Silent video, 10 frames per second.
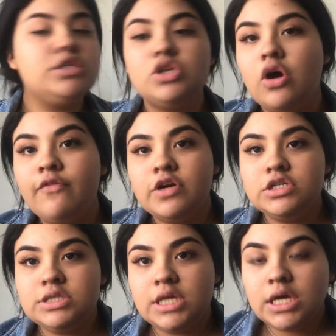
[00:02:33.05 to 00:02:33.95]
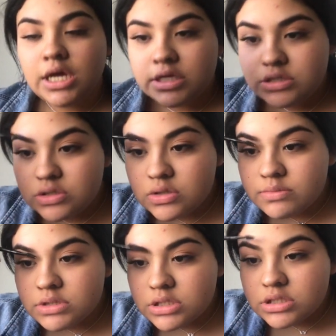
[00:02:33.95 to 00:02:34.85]
So first thing I do, I'm
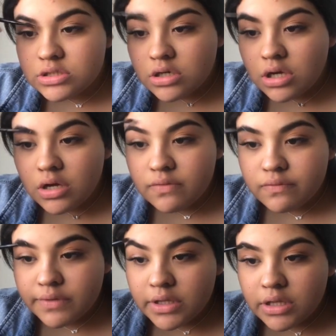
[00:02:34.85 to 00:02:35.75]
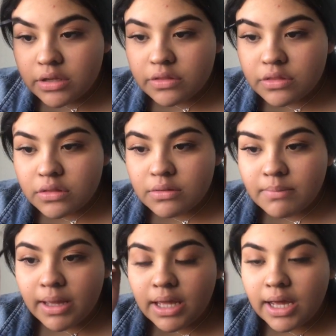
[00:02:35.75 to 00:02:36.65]
just gonna start off with
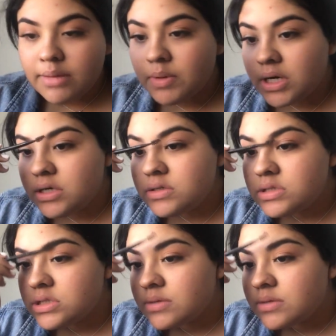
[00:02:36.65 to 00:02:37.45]
my eyebrows.